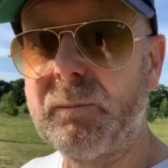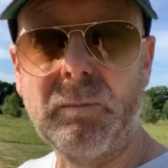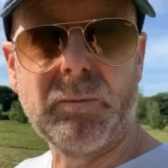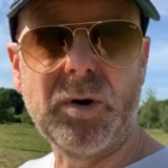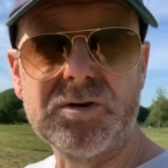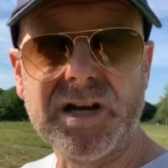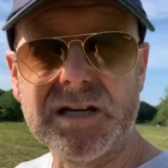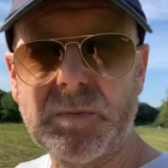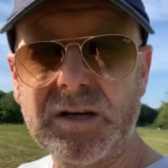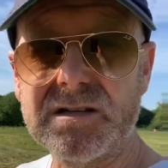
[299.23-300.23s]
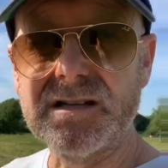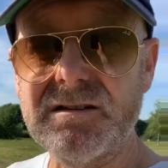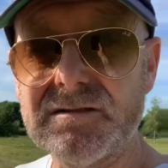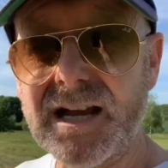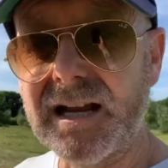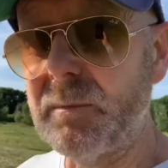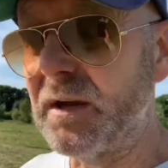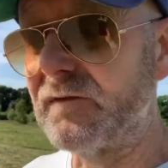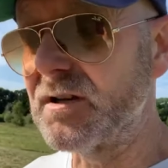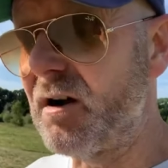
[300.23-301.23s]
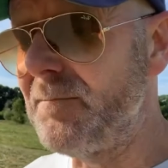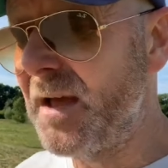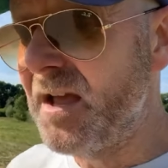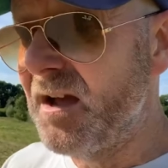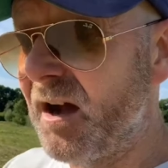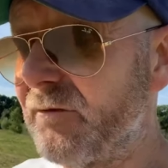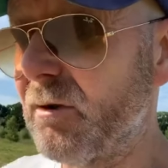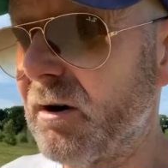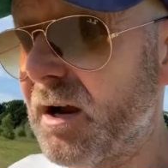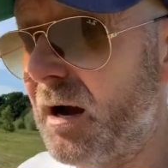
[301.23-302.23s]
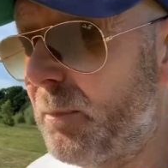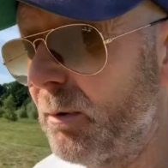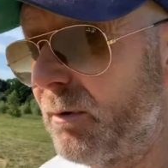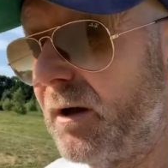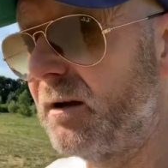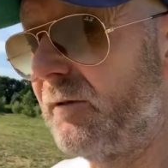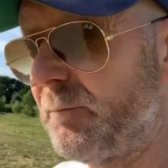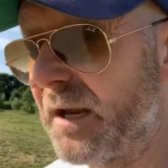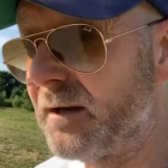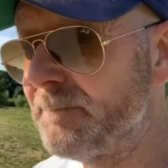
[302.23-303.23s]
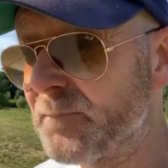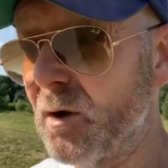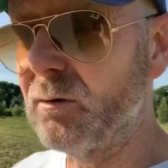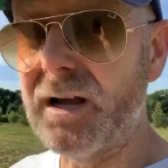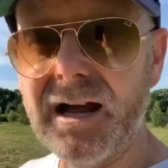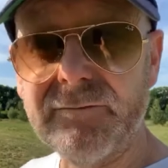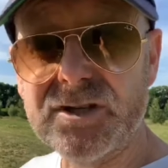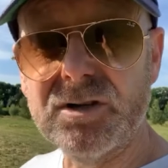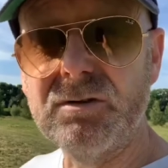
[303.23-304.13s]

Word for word: projects because they do take a bit of time. I've got a couple that have been ongoing for two